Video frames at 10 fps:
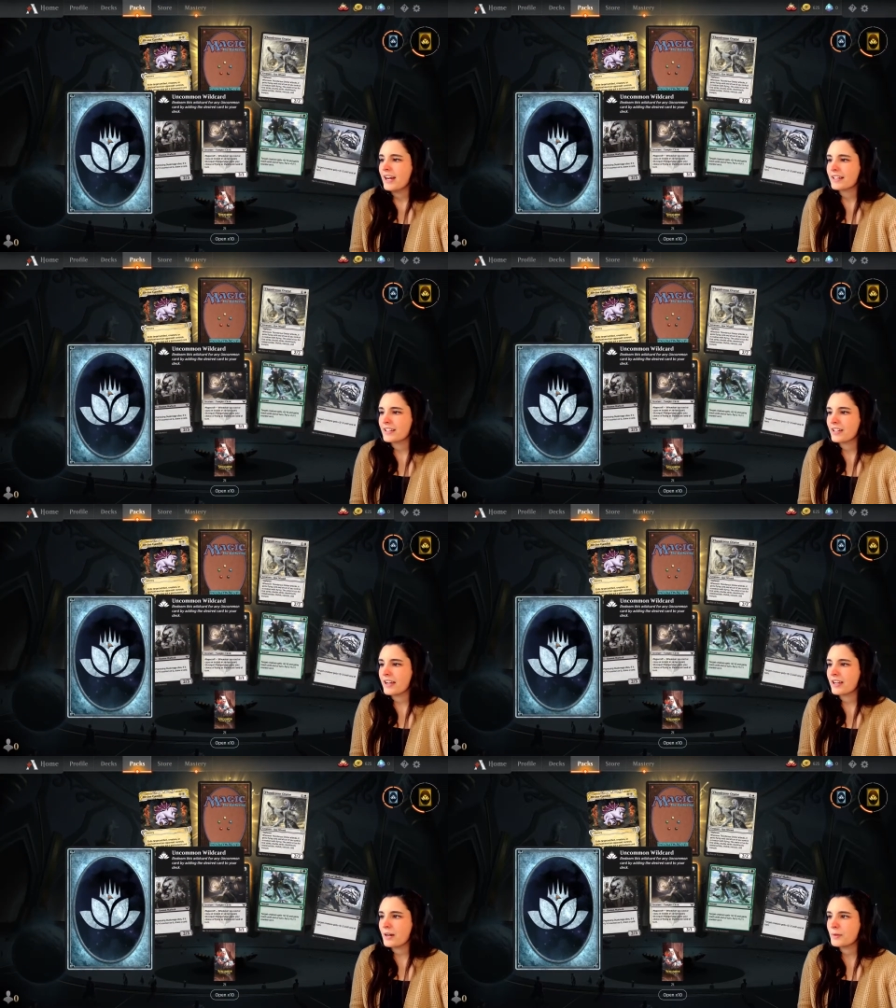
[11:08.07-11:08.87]
Another
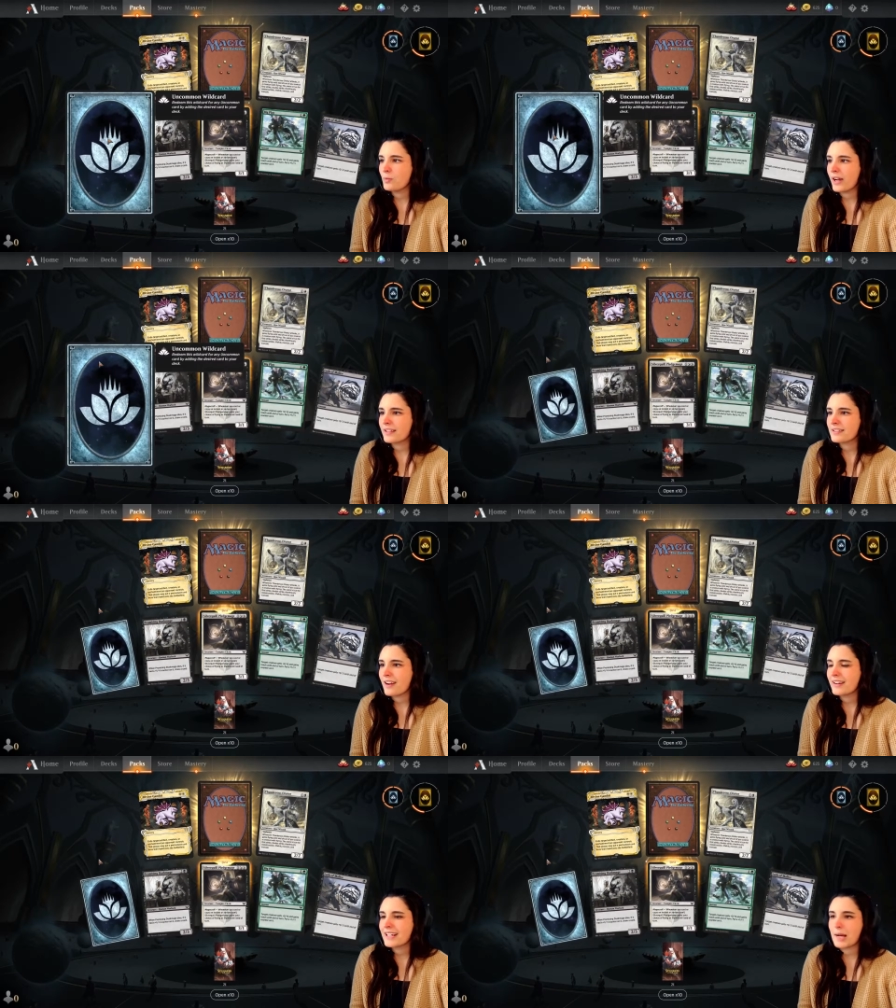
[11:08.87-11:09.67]
uncommon wild
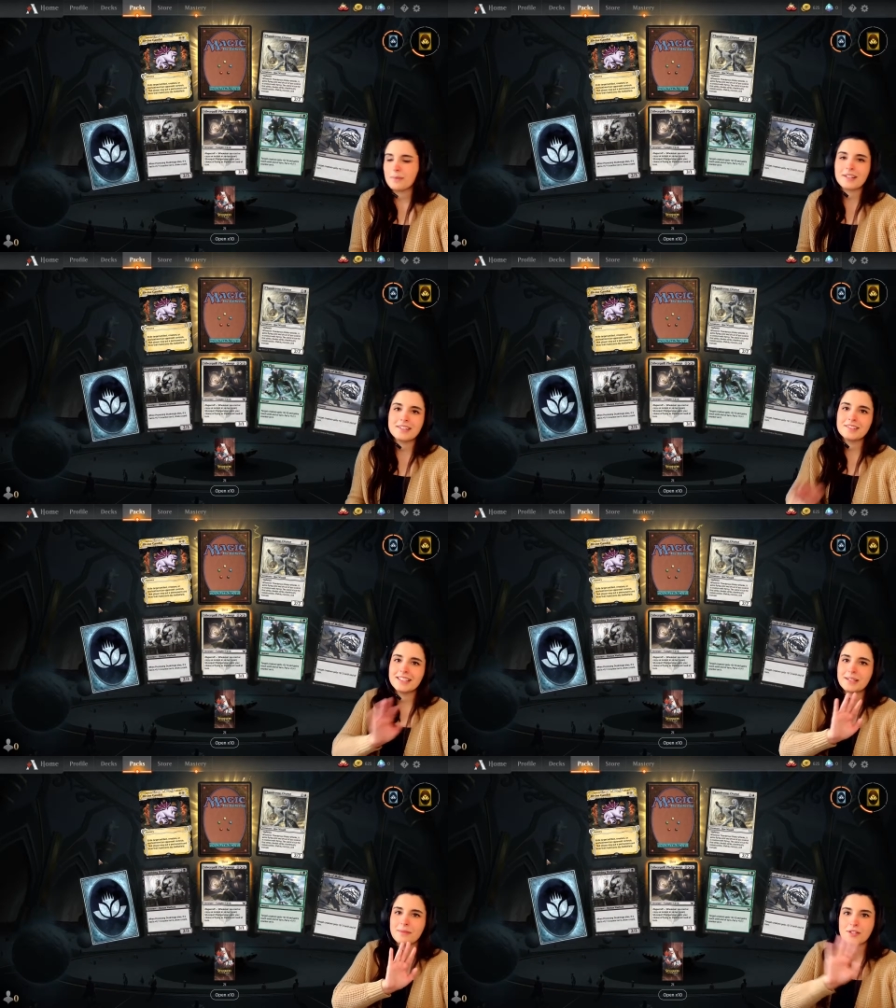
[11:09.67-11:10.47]
card. I'm not going to
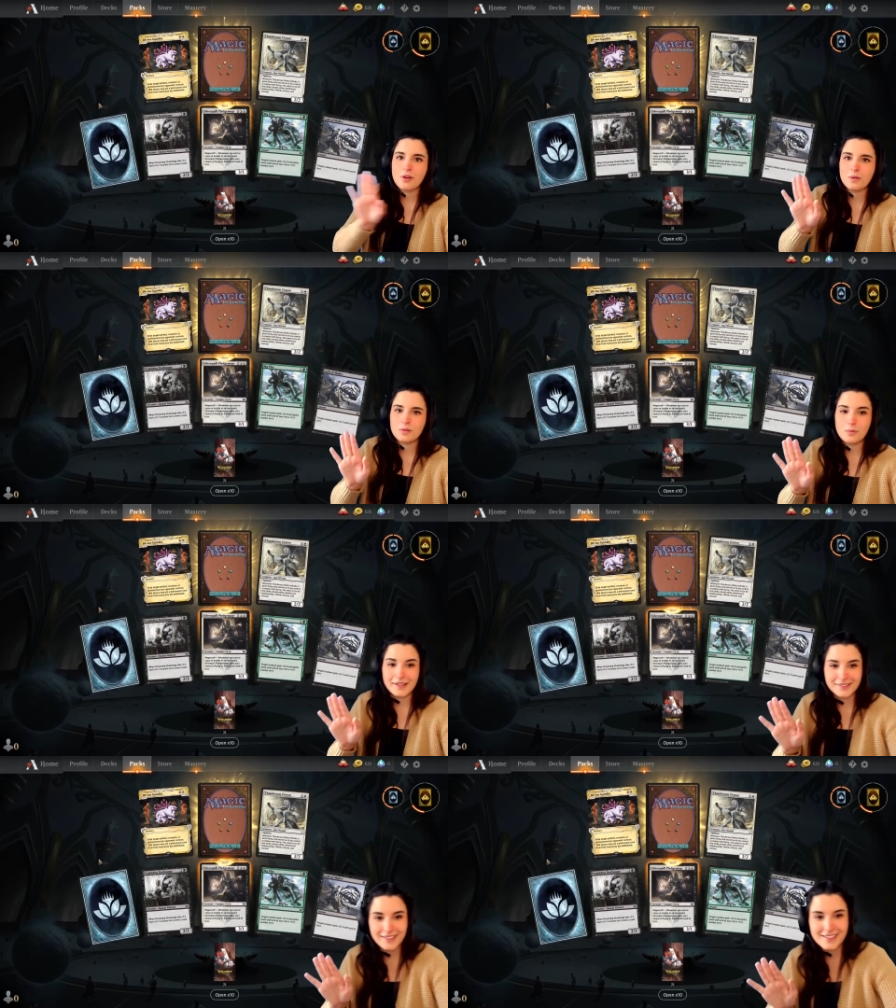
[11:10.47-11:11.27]
look at my total
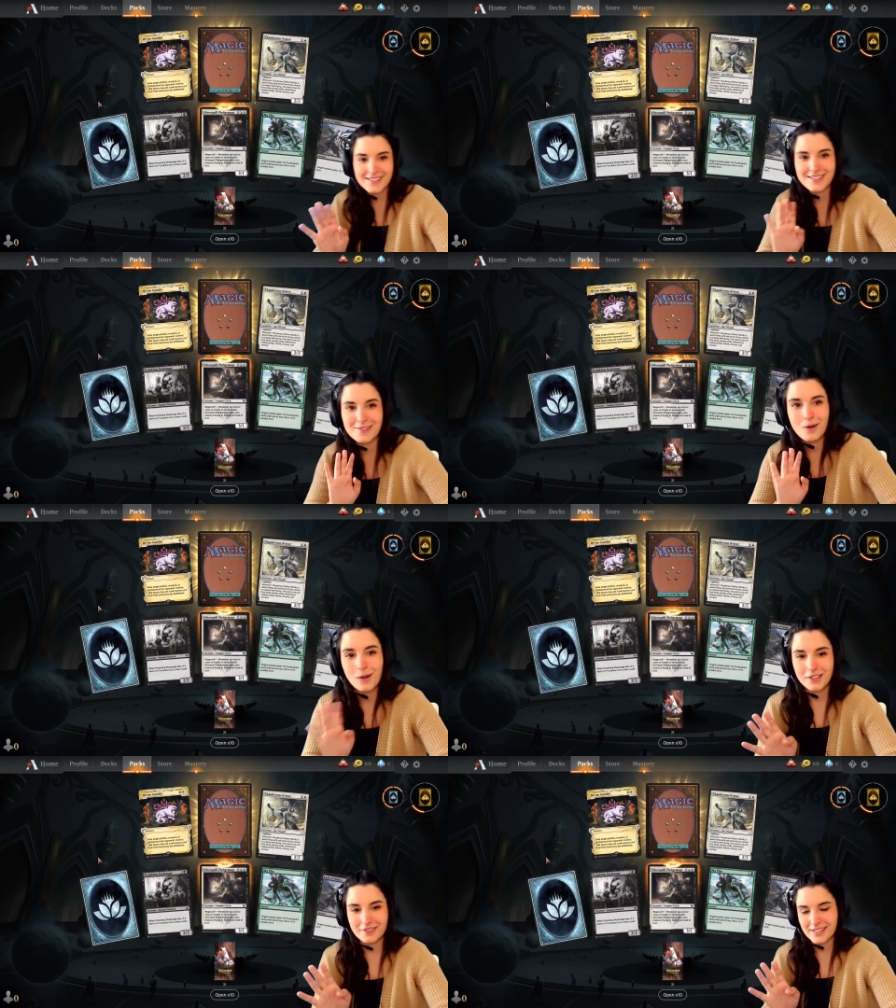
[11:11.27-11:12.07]
wild cards until
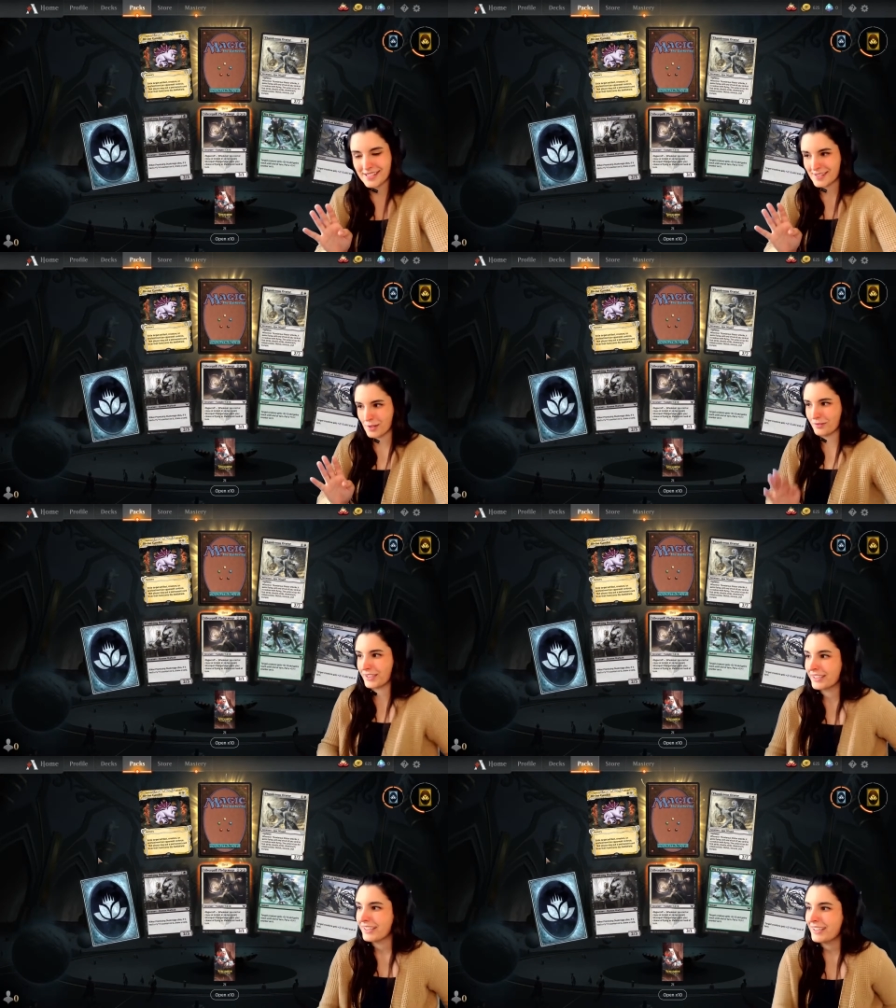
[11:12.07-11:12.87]
all of this is
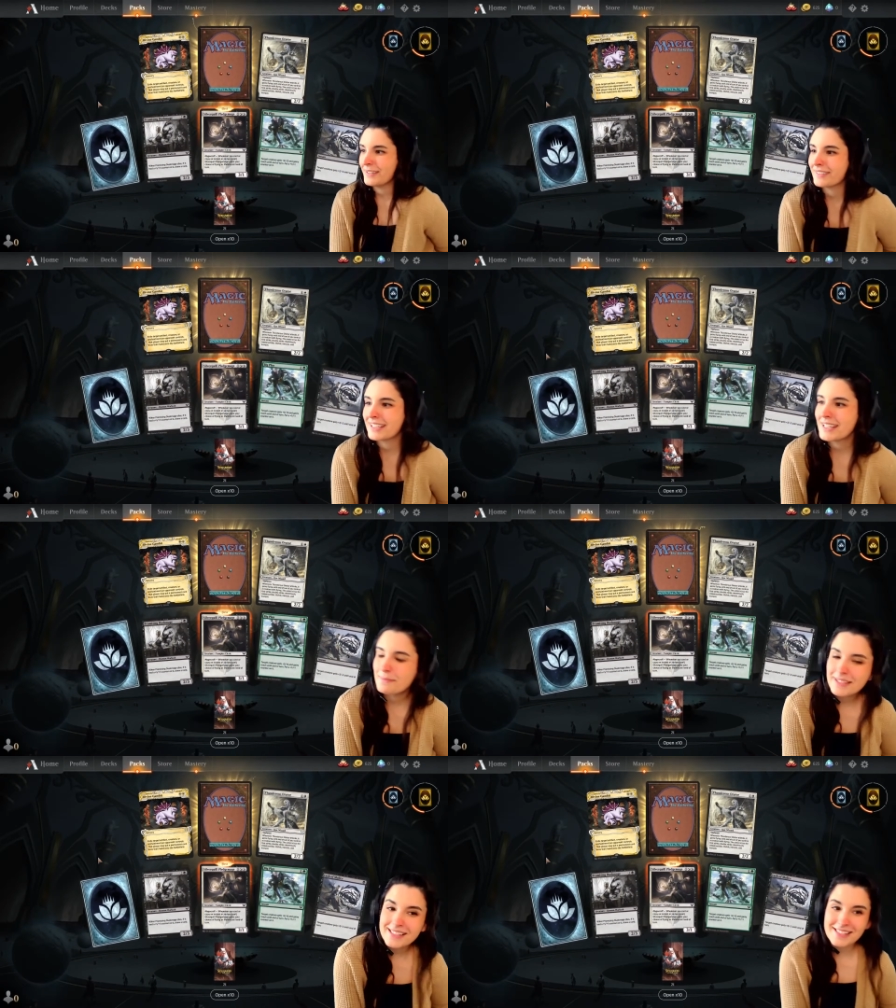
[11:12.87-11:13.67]
over. I'm going to keep
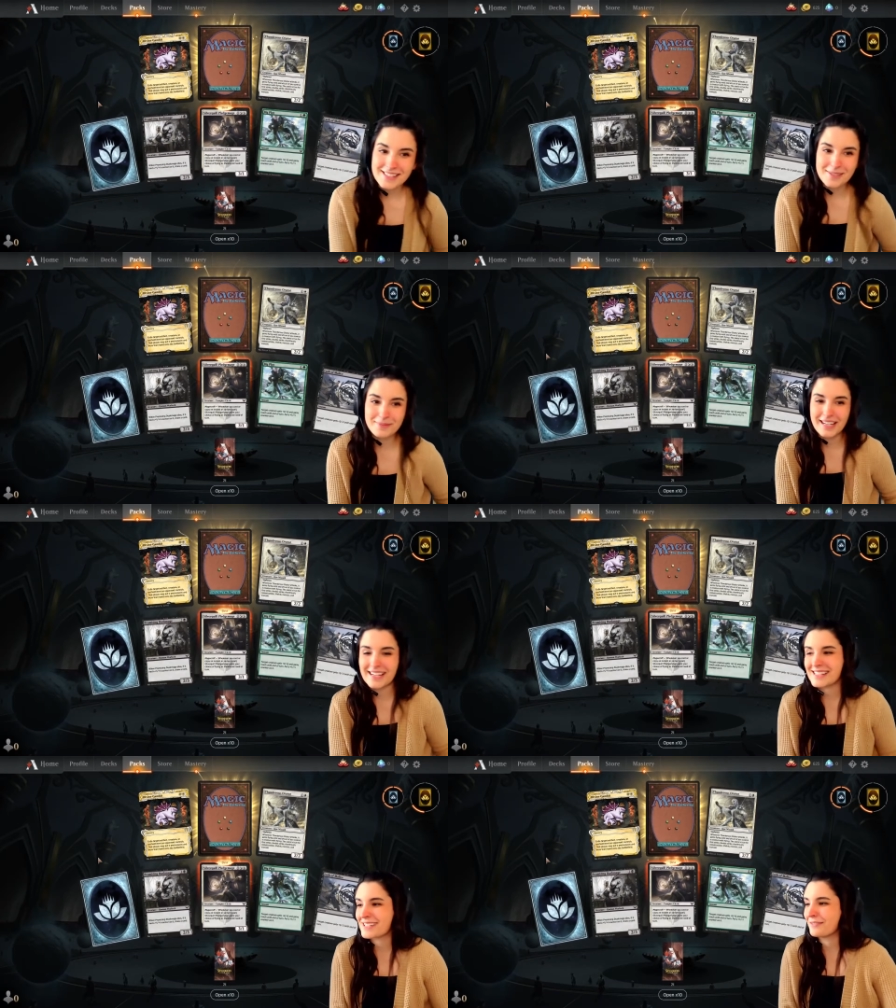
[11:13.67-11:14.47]
it as a
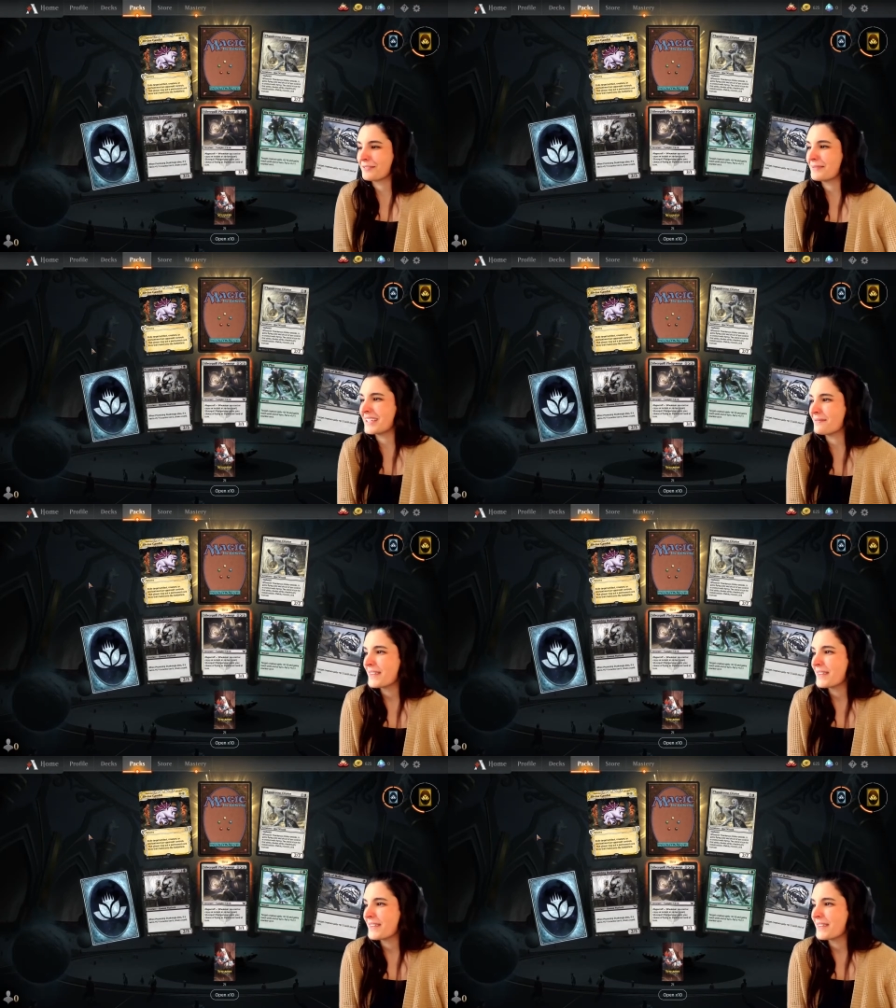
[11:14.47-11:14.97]
surprise for me.